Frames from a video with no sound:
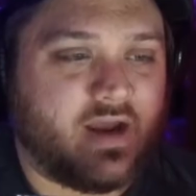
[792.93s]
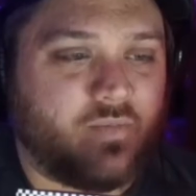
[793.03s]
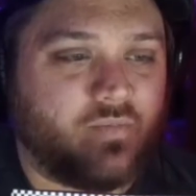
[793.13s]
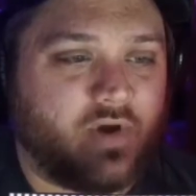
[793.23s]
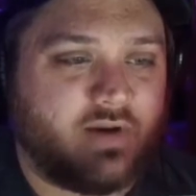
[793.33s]

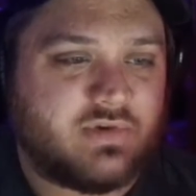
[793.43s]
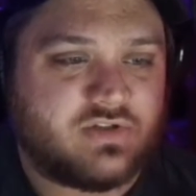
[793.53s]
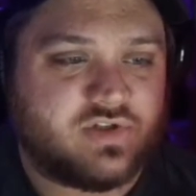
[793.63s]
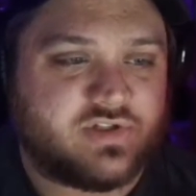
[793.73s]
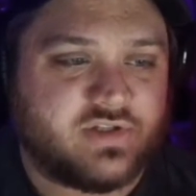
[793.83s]
I'm
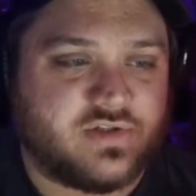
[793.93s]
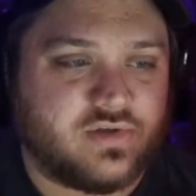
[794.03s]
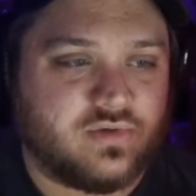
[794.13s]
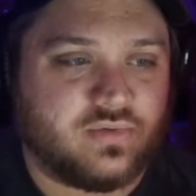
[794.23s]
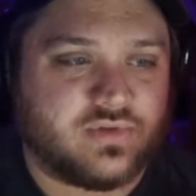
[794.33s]
interested
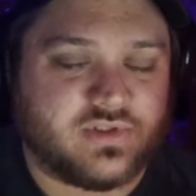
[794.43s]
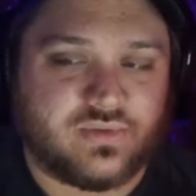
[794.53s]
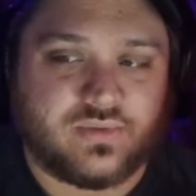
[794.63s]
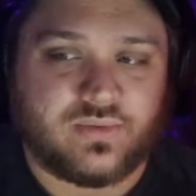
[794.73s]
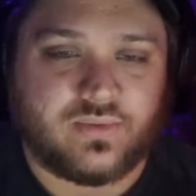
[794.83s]
to
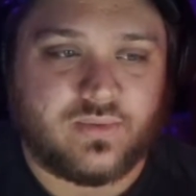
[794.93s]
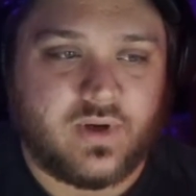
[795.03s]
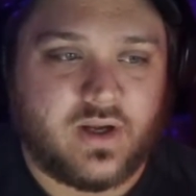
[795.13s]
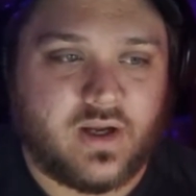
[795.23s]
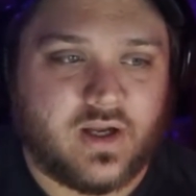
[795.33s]

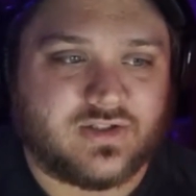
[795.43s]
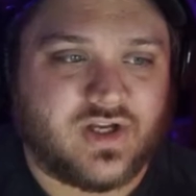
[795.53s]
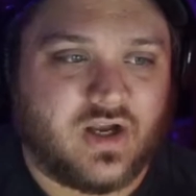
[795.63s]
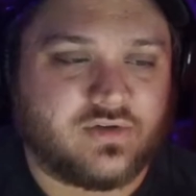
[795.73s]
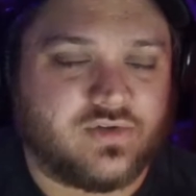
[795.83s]

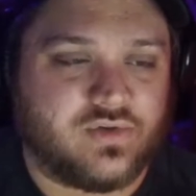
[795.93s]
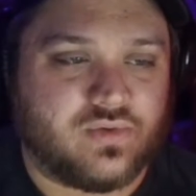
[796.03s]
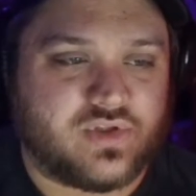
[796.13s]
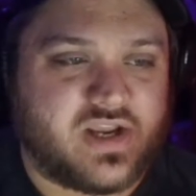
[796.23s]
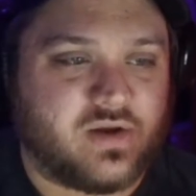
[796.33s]
talk
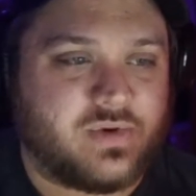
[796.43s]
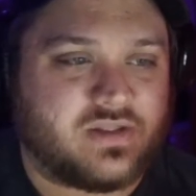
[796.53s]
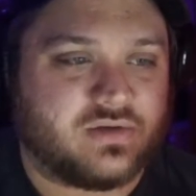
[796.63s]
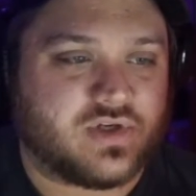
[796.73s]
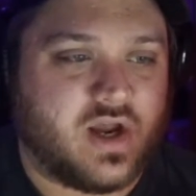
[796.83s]
to Jacob
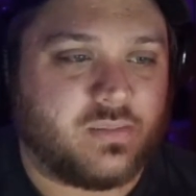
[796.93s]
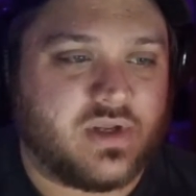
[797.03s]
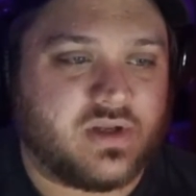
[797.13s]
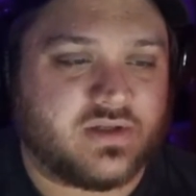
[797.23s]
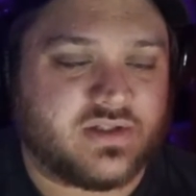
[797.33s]
at the shop
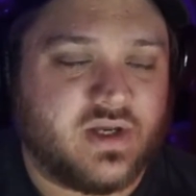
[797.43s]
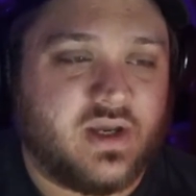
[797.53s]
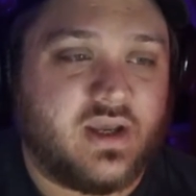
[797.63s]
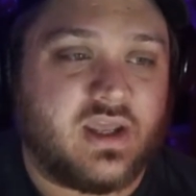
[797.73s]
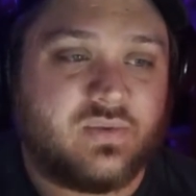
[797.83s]
because
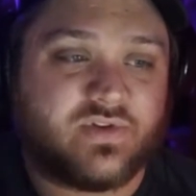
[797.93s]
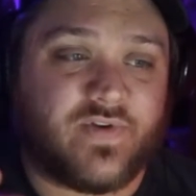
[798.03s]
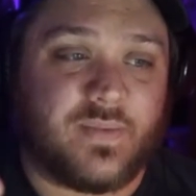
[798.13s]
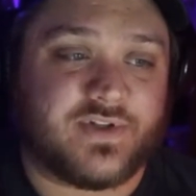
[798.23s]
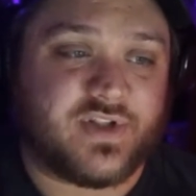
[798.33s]
he was
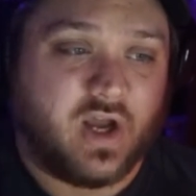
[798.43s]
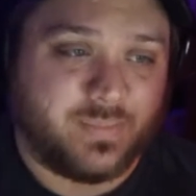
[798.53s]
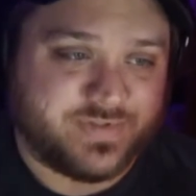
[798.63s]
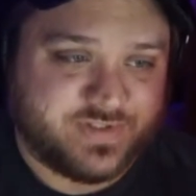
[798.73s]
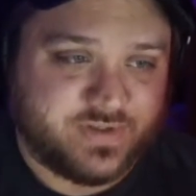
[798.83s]
very much the
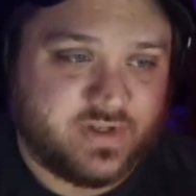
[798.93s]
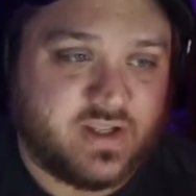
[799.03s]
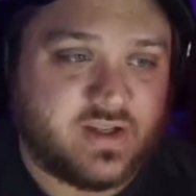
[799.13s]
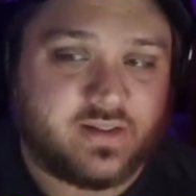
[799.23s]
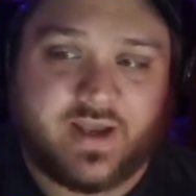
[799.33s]
opposite.
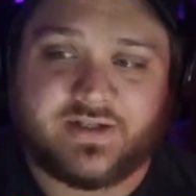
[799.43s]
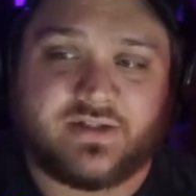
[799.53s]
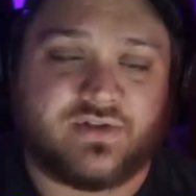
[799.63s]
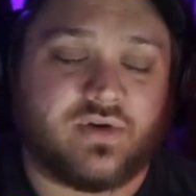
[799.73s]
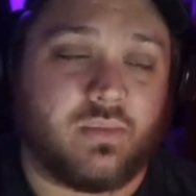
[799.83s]
He liked
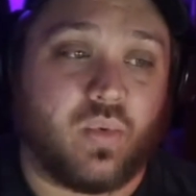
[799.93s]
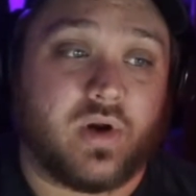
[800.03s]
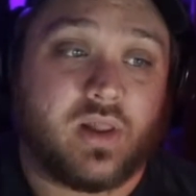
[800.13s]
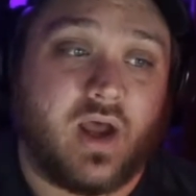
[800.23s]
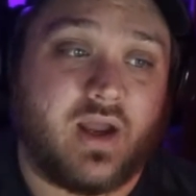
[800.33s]
issue number 1
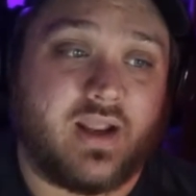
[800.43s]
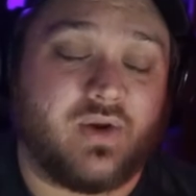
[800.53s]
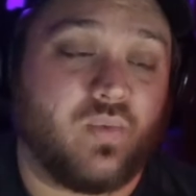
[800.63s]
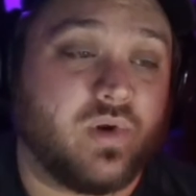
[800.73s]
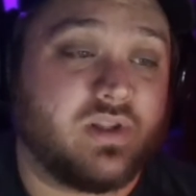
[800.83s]
a lot
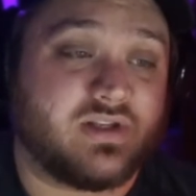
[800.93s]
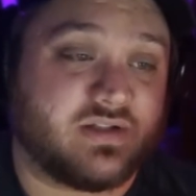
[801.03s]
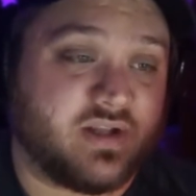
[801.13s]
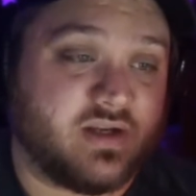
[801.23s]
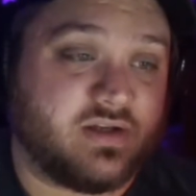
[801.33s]
and really
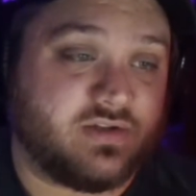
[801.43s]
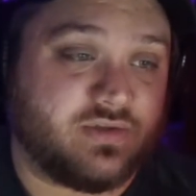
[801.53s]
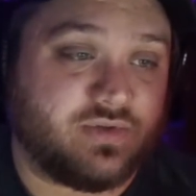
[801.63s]
disliked issue